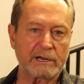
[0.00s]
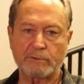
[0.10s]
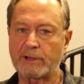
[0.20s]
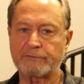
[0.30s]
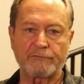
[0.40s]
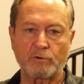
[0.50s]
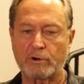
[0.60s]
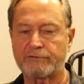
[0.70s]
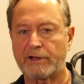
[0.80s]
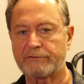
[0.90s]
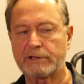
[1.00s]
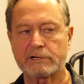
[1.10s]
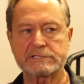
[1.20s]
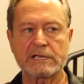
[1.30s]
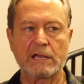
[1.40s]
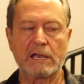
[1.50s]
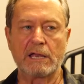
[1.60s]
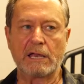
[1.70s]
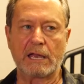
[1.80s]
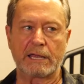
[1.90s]
I ran for forty-five years,
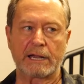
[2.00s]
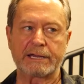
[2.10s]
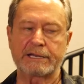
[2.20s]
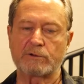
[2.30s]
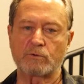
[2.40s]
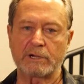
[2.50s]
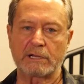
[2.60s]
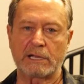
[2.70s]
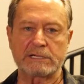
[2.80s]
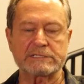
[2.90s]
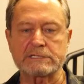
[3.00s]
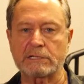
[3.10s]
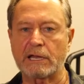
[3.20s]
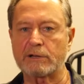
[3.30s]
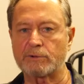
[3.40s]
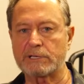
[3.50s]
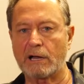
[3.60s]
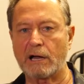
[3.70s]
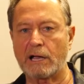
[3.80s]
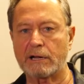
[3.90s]
and I didn't realize until I'd
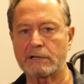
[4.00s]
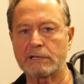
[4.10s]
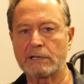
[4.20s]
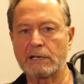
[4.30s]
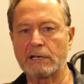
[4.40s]
retired